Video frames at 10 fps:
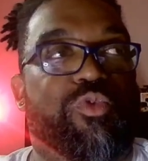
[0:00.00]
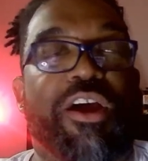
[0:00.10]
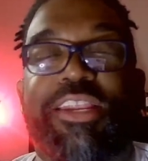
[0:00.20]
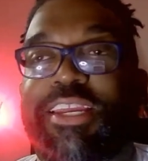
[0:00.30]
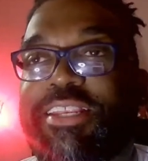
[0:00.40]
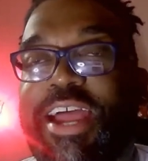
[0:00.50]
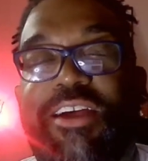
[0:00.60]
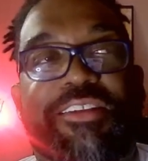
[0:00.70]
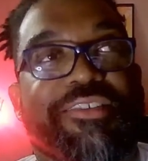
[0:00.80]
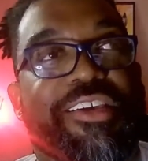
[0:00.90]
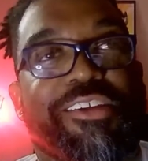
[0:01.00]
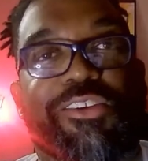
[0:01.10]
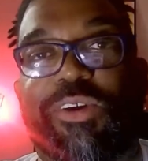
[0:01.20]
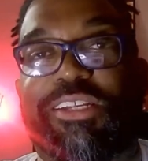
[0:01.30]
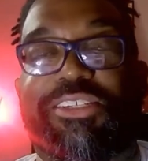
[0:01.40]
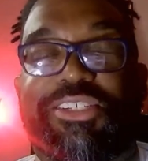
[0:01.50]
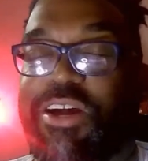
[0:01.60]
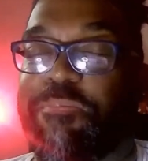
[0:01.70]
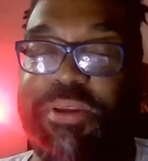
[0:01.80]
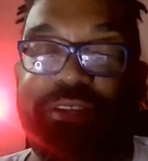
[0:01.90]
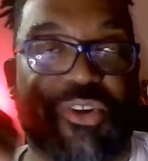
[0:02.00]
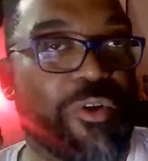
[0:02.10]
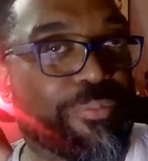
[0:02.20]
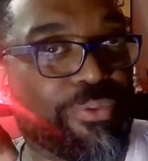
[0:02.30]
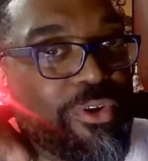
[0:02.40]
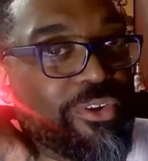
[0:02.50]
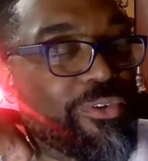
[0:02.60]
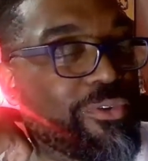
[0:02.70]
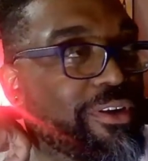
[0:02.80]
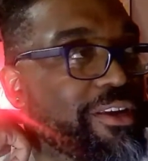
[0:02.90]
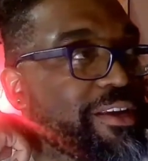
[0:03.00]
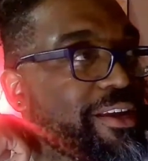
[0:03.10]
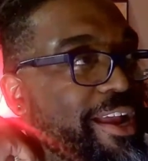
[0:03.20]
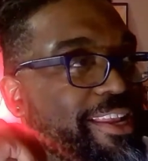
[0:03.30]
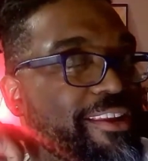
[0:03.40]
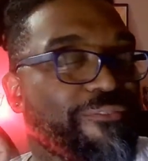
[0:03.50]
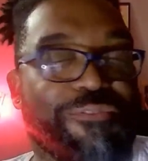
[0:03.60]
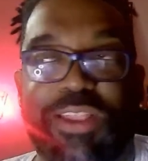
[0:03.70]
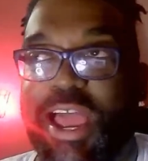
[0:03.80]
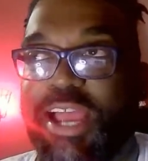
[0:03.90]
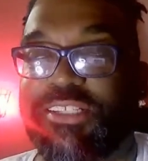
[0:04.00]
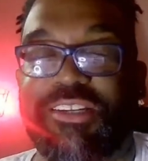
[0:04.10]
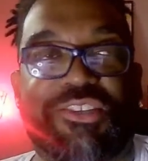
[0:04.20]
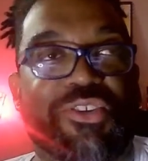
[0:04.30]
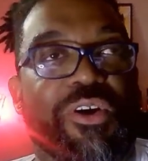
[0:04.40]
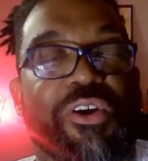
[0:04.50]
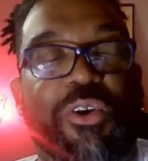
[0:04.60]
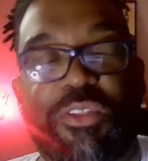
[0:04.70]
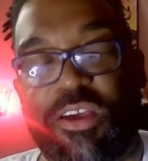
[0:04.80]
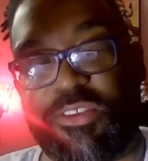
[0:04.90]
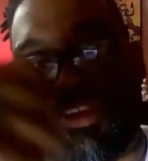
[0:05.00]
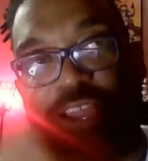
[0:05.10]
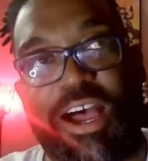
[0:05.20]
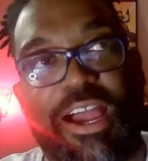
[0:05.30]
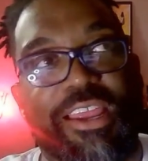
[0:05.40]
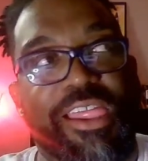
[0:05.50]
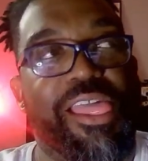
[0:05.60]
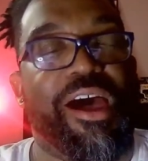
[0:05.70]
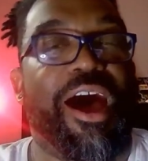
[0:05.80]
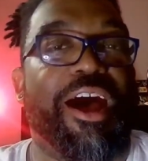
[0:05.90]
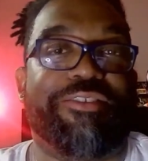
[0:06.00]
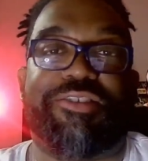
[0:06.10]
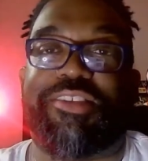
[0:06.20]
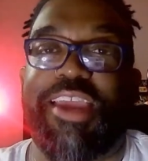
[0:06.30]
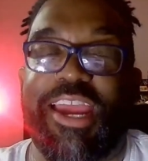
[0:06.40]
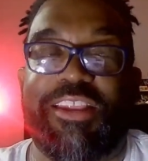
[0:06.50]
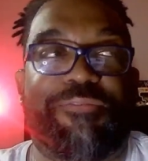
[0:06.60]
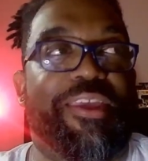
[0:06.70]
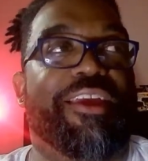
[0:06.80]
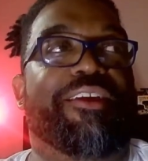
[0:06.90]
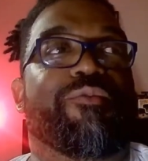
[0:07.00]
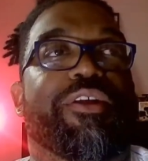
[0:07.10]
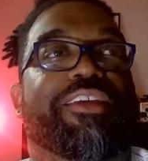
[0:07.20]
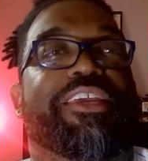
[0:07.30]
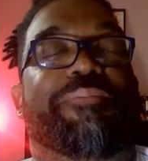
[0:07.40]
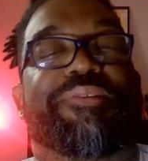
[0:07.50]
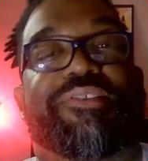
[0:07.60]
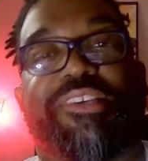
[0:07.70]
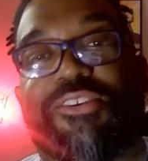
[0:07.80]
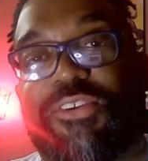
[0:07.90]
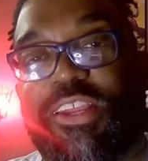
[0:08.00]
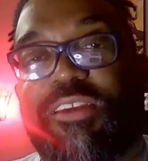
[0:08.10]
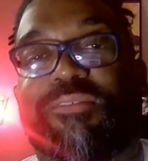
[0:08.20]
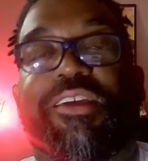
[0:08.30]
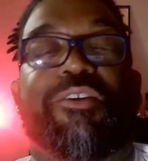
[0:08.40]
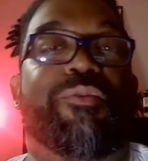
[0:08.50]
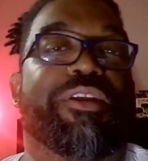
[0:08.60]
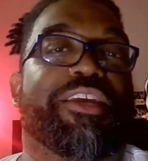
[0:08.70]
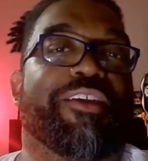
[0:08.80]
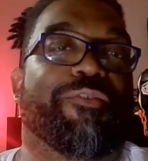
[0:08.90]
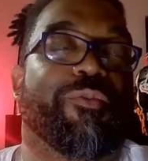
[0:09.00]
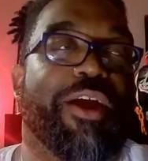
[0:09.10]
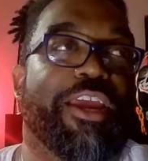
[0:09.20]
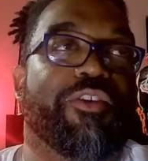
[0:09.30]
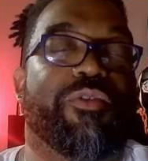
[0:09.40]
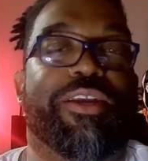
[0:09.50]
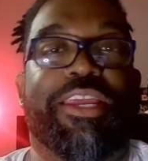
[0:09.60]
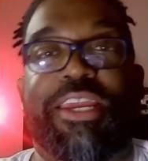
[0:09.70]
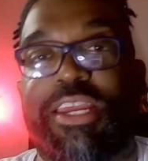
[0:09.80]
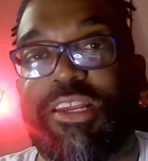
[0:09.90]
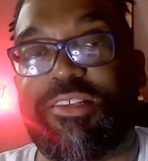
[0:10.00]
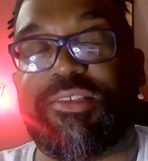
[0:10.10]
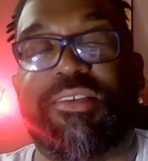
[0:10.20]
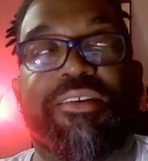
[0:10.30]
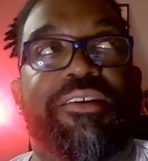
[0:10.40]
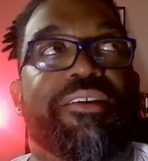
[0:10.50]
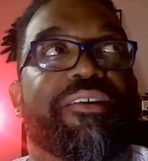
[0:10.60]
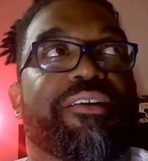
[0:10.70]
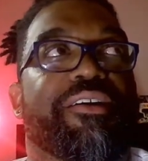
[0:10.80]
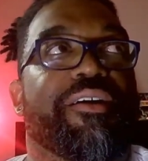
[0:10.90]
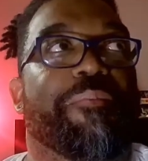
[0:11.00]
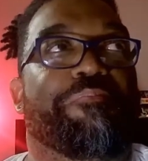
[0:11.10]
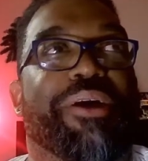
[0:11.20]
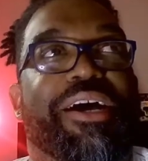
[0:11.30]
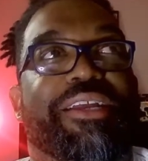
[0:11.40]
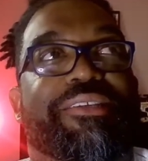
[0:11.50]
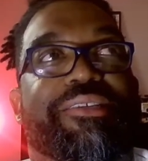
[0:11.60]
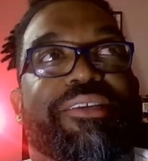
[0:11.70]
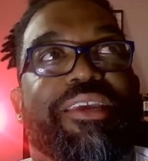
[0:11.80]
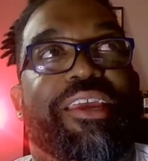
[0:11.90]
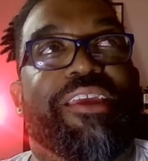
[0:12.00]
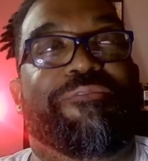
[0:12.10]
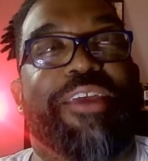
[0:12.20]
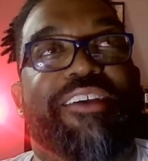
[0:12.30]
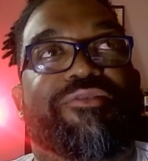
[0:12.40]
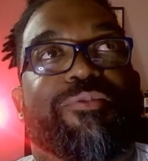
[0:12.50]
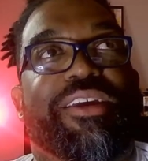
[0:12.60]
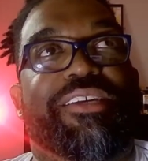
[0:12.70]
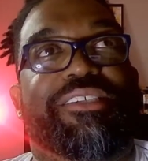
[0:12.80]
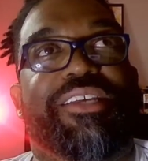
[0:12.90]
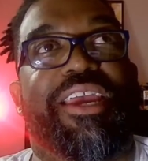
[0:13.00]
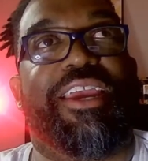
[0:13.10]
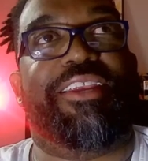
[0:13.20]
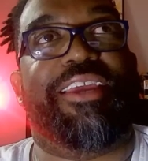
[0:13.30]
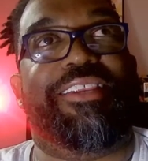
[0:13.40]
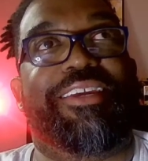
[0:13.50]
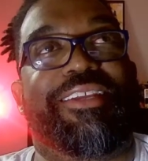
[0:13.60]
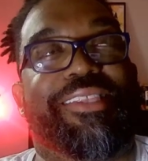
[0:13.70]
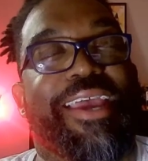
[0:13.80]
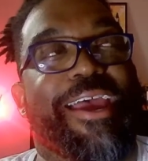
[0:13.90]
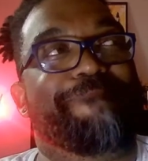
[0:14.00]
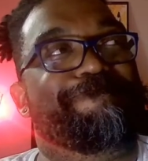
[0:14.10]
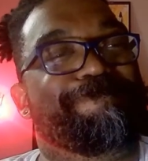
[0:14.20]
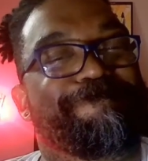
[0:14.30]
running down a tunnel and jumping through a portal and then it flashing to a whole nother guy. I understand if they want to keep it secretive, don't want to give away who it is, but if that's Ricochet and they did that,